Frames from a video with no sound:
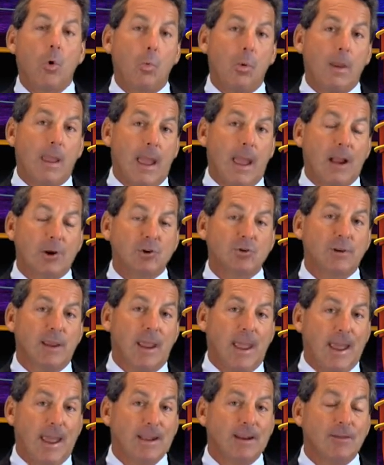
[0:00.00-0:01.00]
We
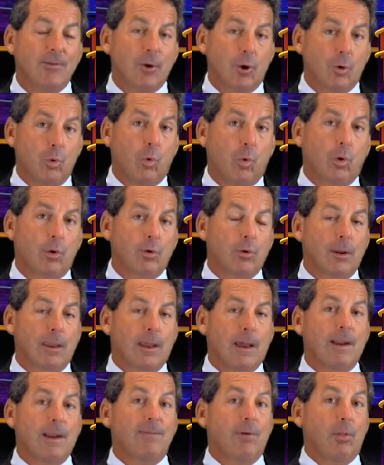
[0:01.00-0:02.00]
actually ended the quarter
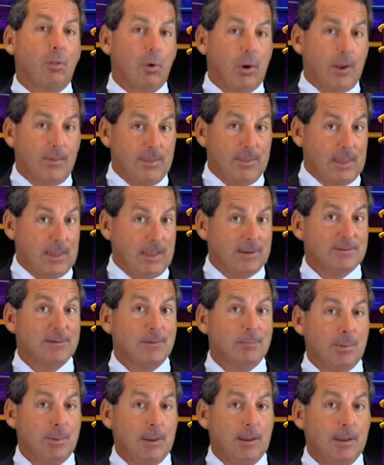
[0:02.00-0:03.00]
again, if you look at the
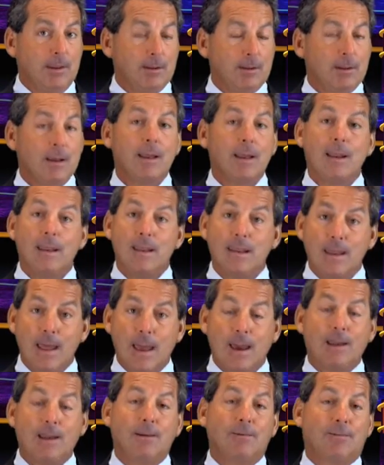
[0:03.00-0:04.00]
S&P,
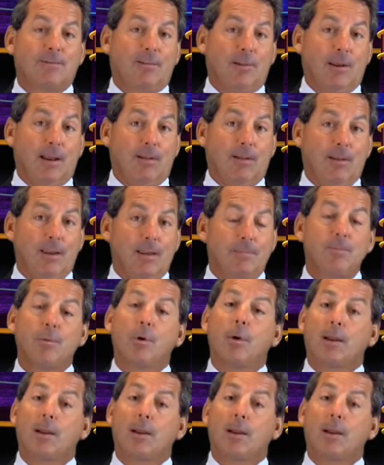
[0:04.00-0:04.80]
negative slightly.